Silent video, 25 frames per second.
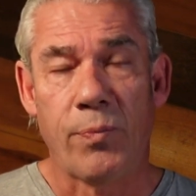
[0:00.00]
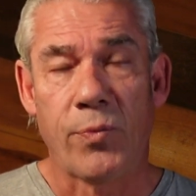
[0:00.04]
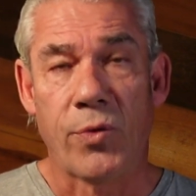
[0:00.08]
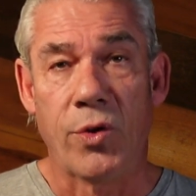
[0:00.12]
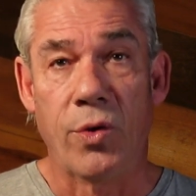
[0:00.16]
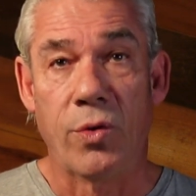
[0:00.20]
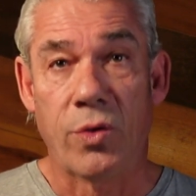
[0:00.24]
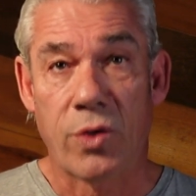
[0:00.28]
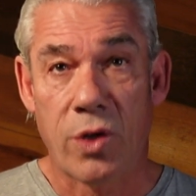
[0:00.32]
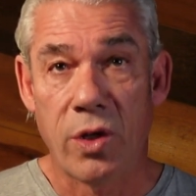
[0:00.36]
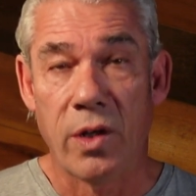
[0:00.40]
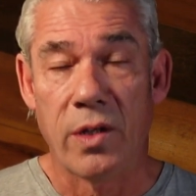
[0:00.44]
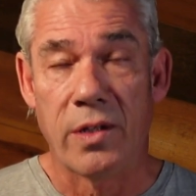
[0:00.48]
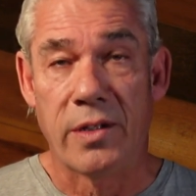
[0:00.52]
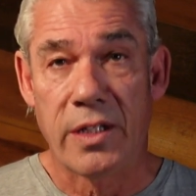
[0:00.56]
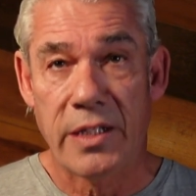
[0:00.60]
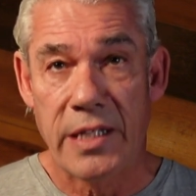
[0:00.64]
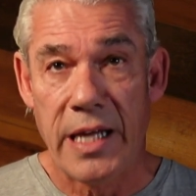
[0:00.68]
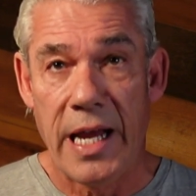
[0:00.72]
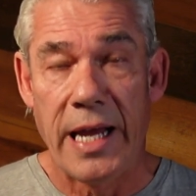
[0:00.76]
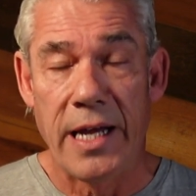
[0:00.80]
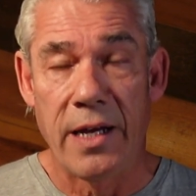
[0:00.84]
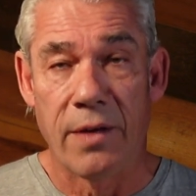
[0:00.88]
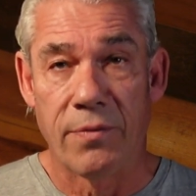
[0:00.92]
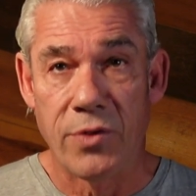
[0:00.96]
You could
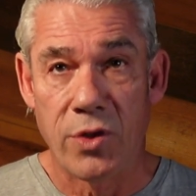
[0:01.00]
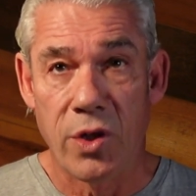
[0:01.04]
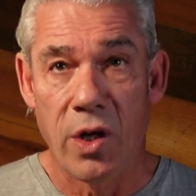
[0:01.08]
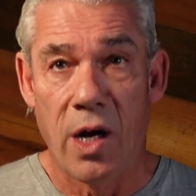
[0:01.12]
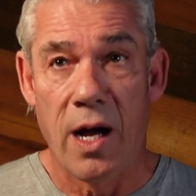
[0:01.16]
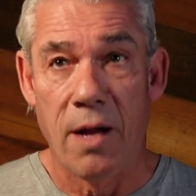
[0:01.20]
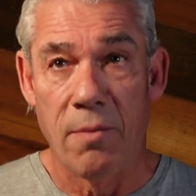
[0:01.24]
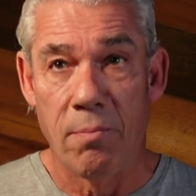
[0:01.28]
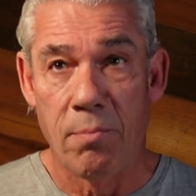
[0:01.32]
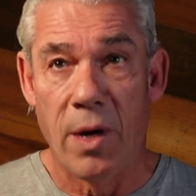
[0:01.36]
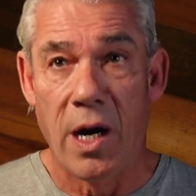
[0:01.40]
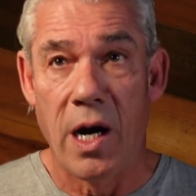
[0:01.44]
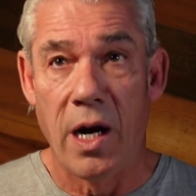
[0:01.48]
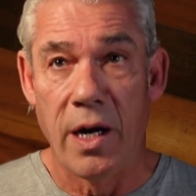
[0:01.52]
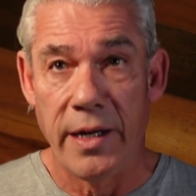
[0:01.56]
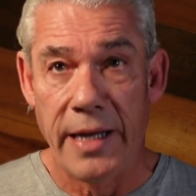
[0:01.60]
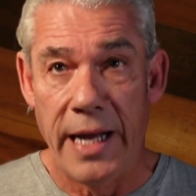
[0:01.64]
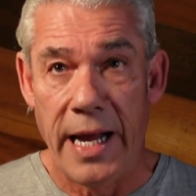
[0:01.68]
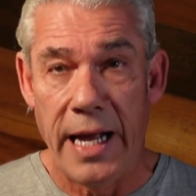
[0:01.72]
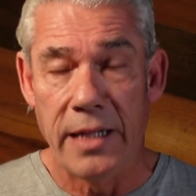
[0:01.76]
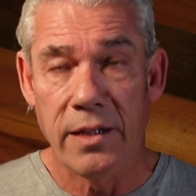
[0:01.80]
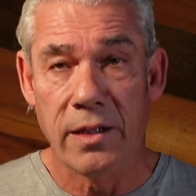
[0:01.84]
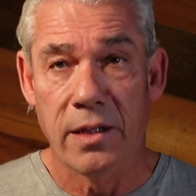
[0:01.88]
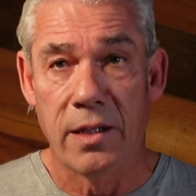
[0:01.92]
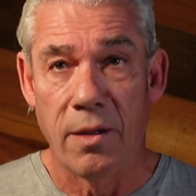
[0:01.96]
say of John
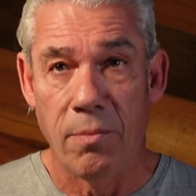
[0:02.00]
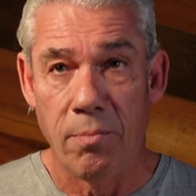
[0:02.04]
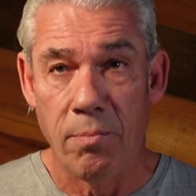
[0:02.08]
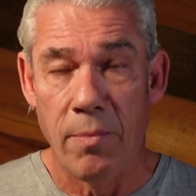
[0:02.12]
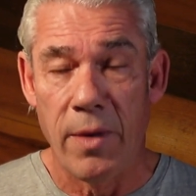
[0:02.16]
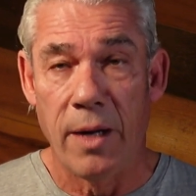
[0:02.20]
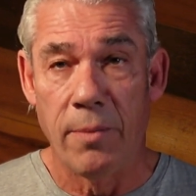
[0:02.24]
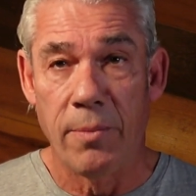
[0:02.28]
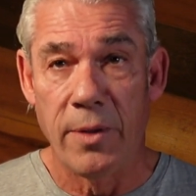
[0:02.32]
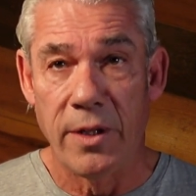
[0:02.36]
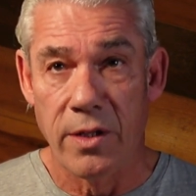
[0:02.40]
Barnett that maybe